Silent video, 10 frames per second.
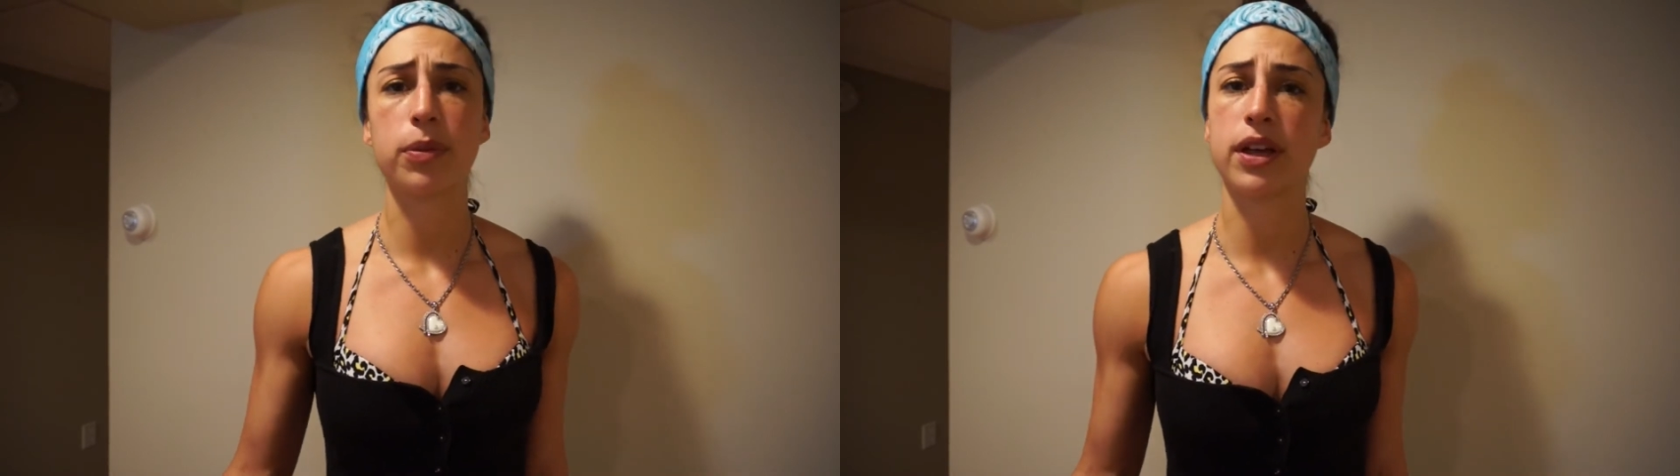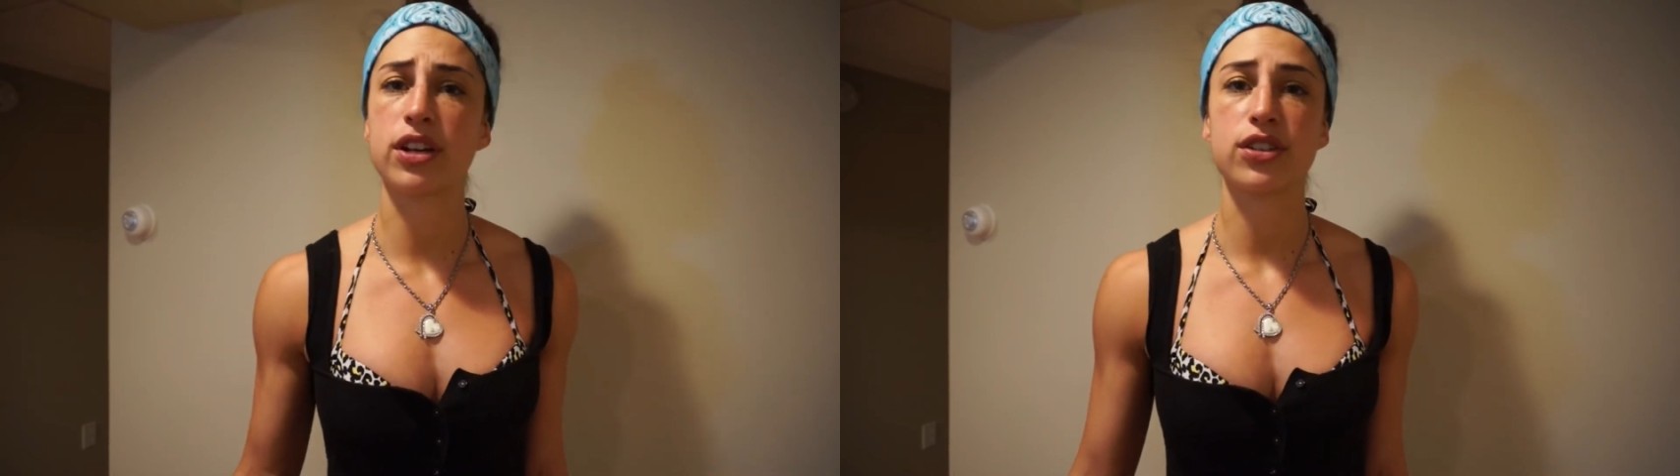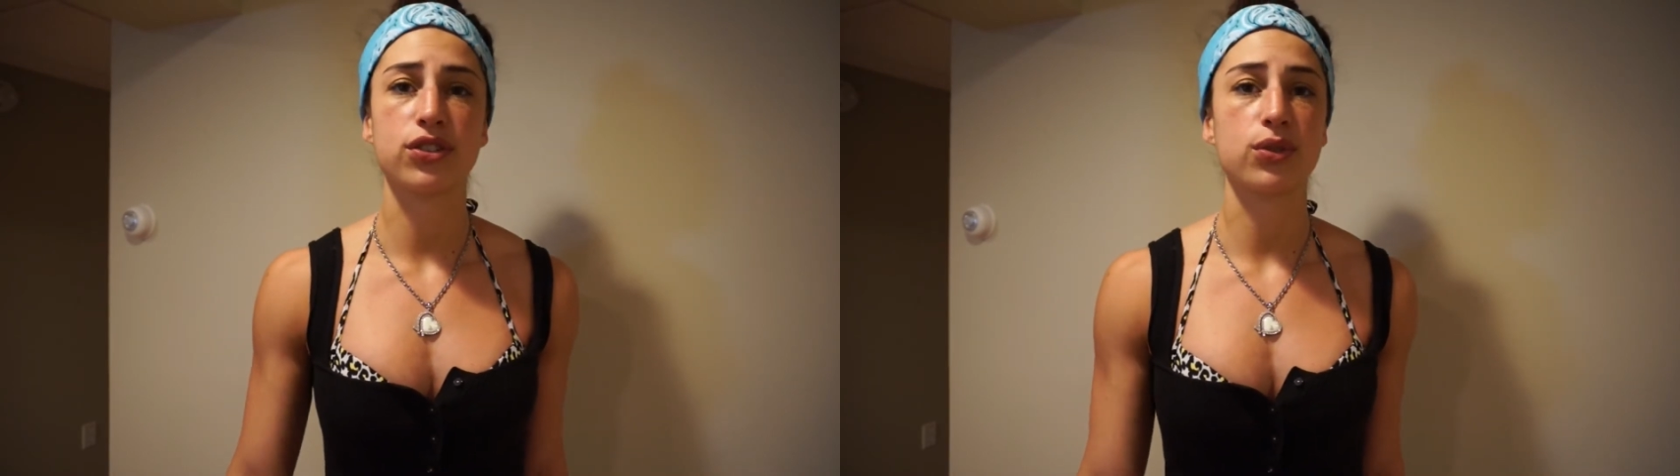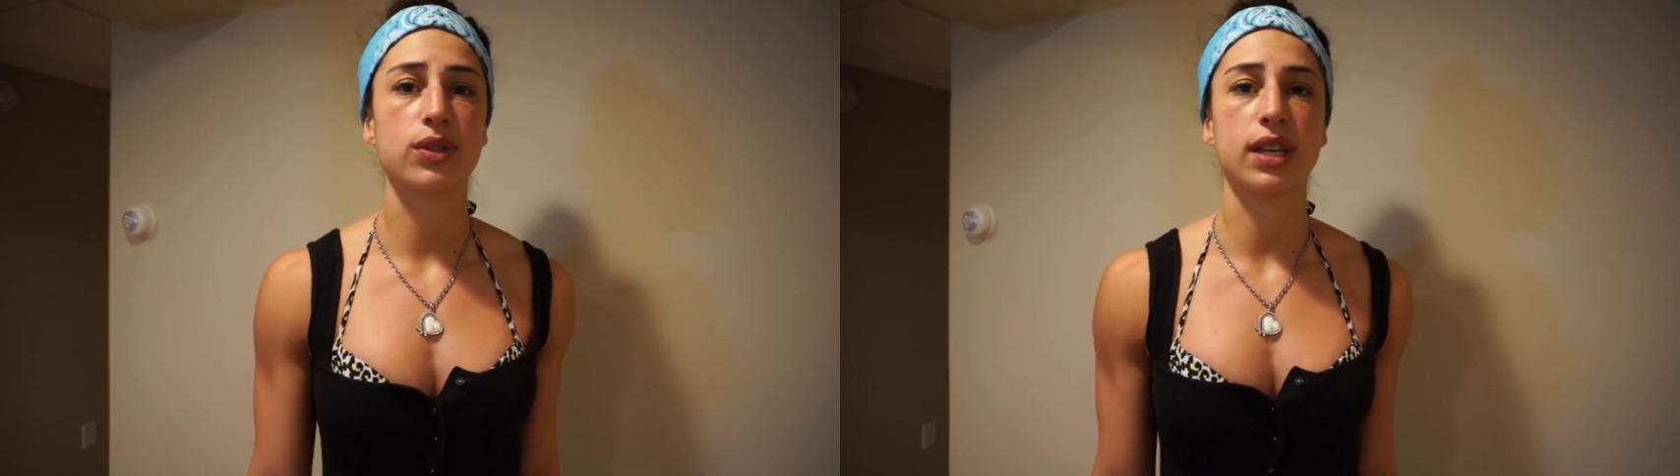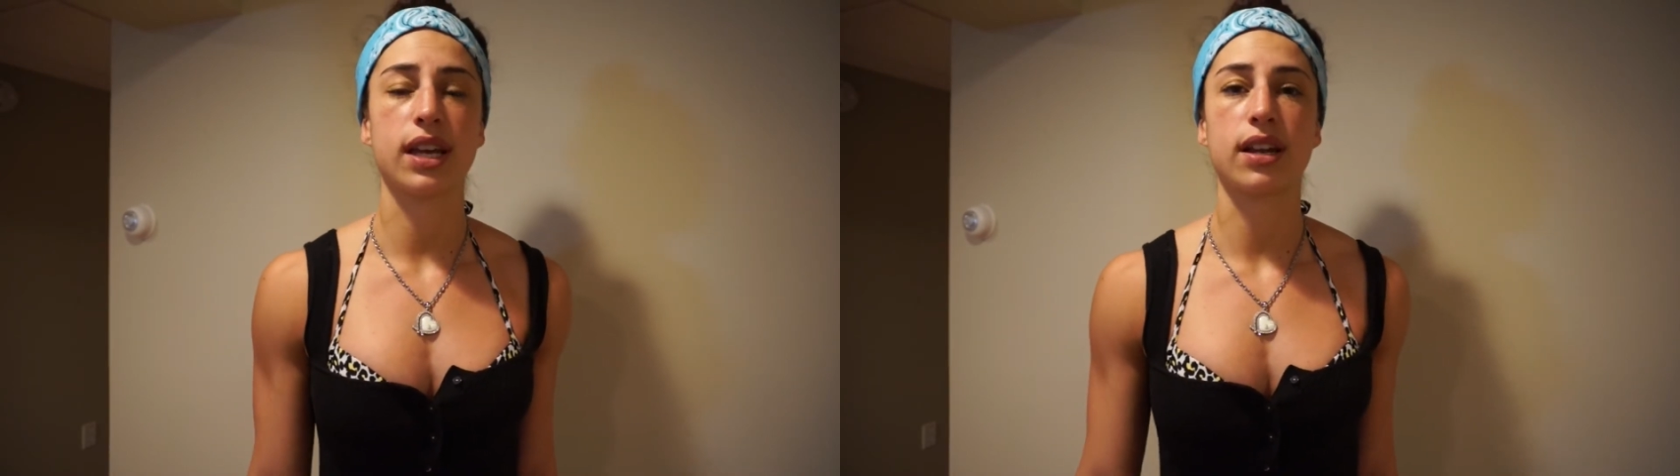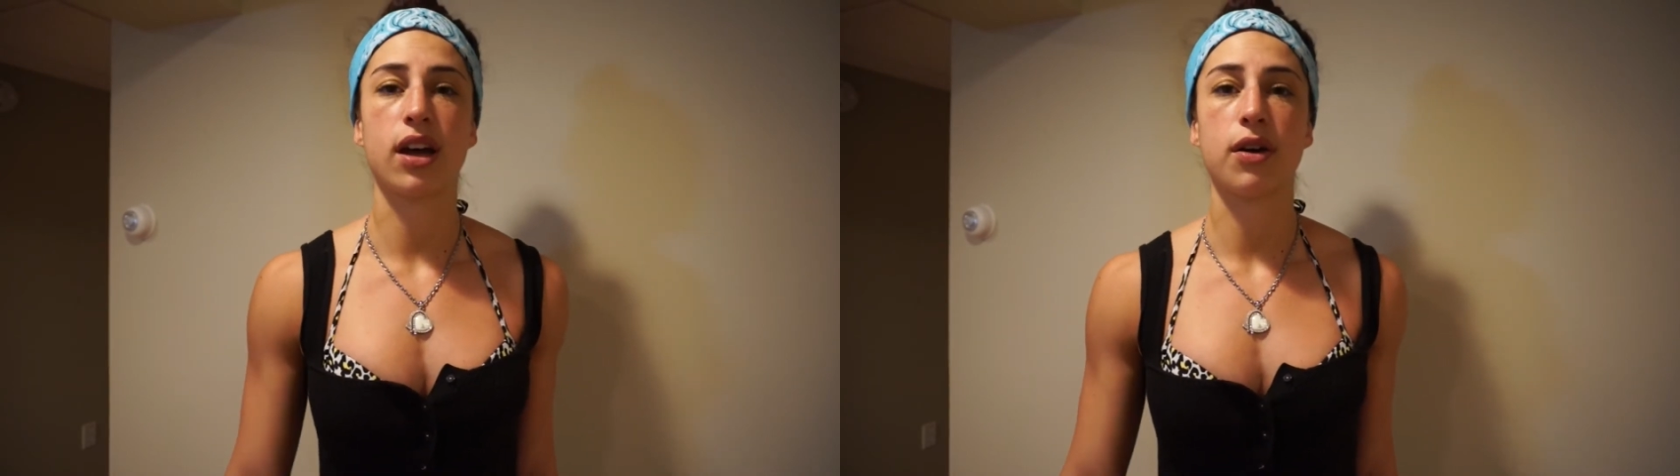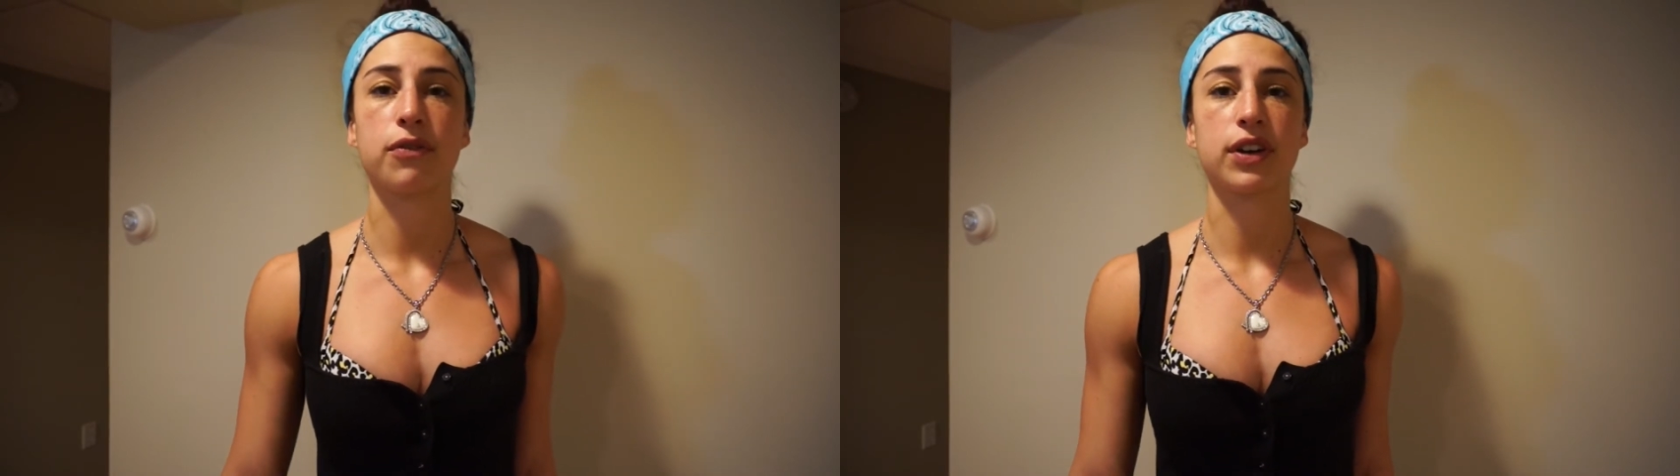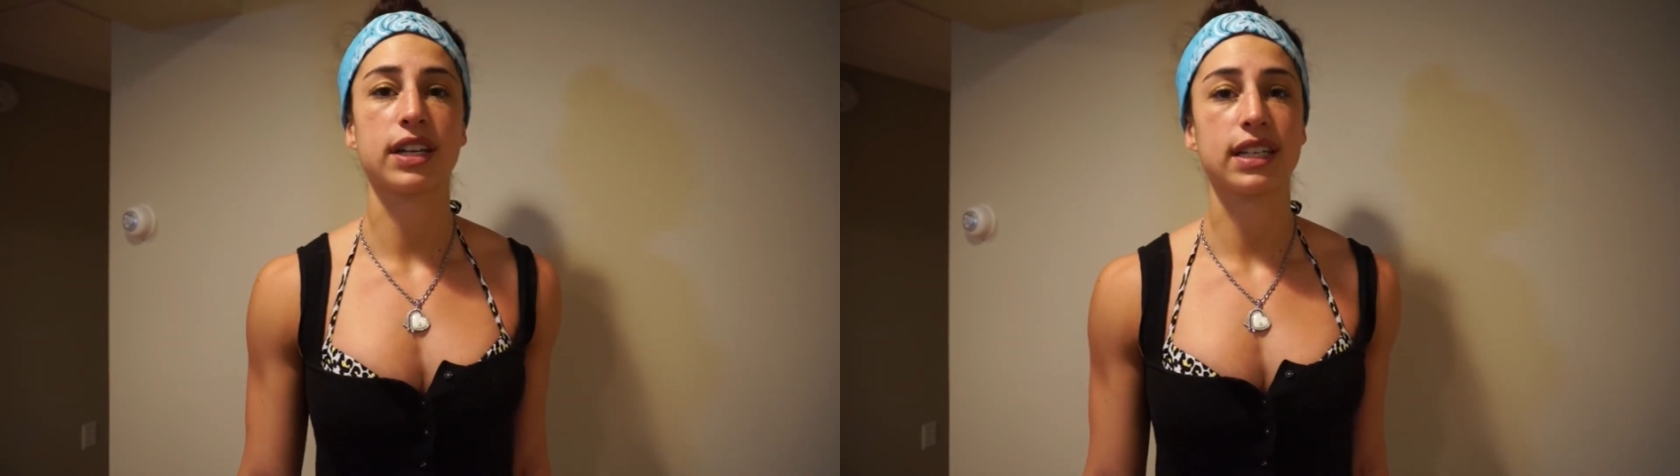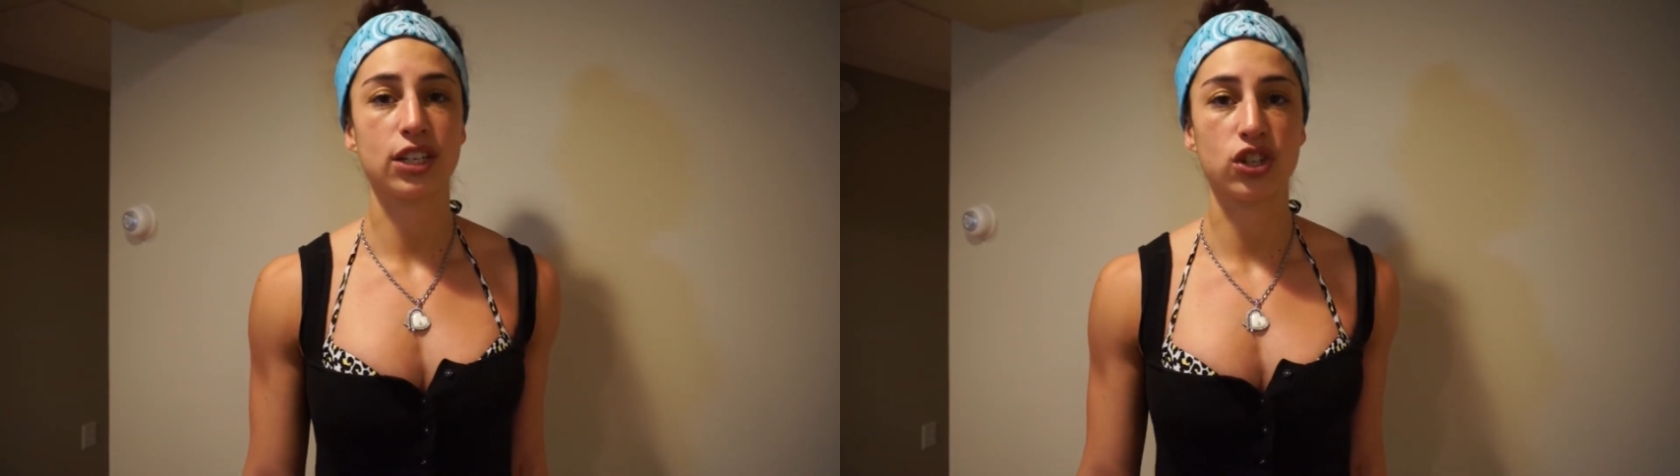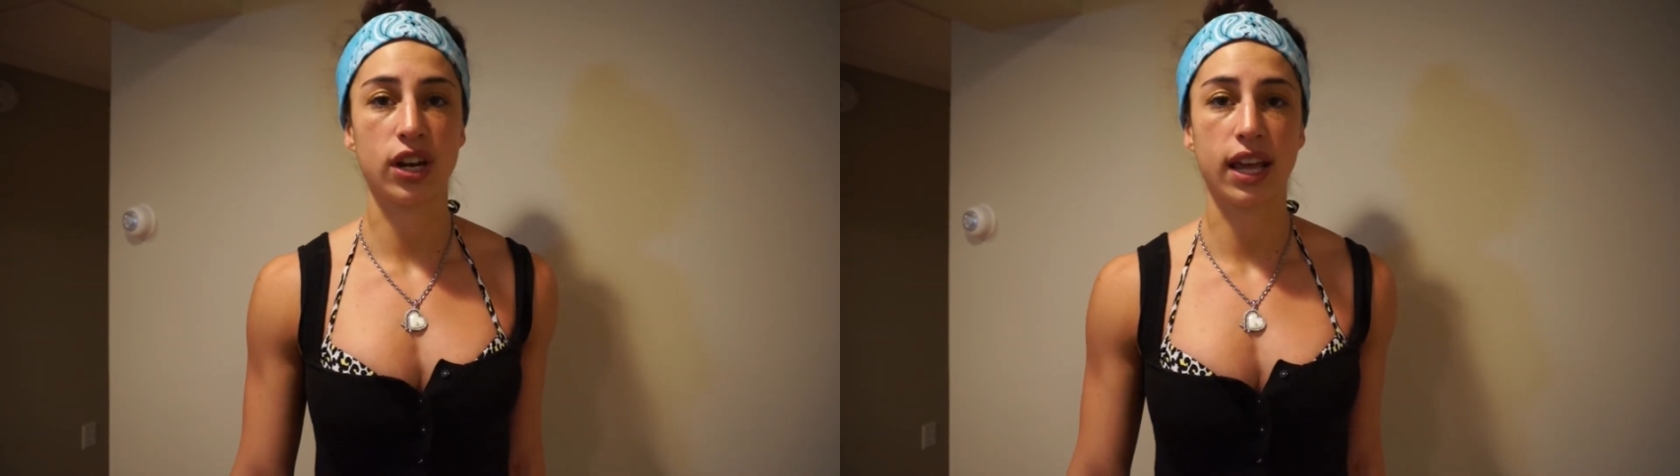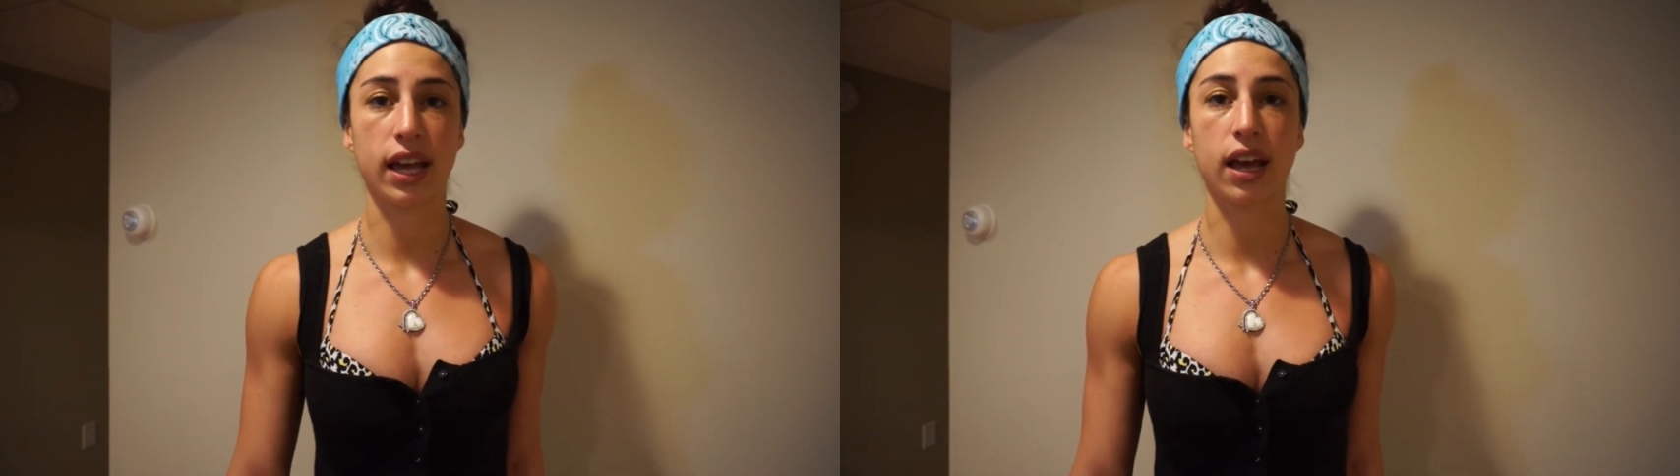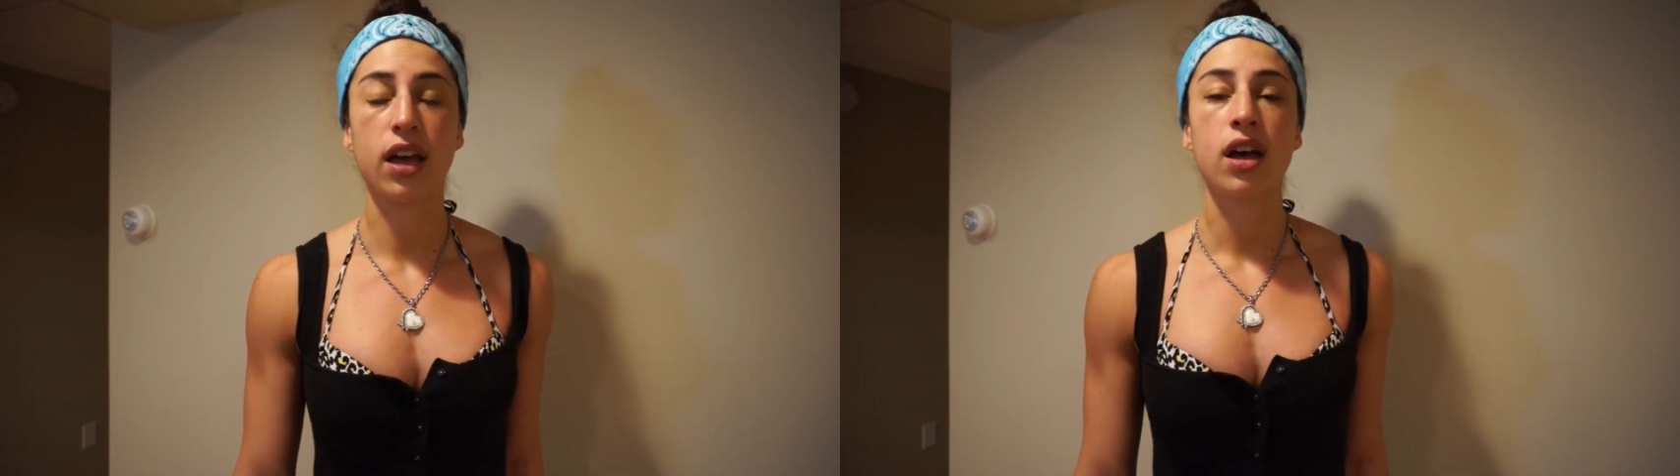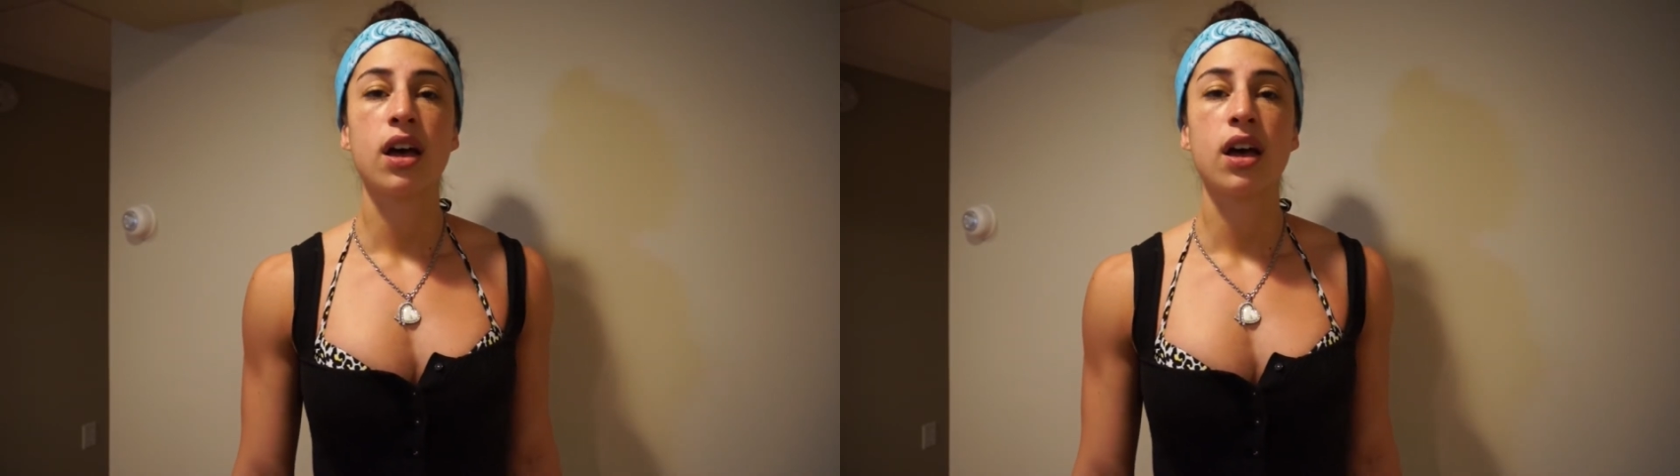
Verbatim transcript: players use it um, for conditioning.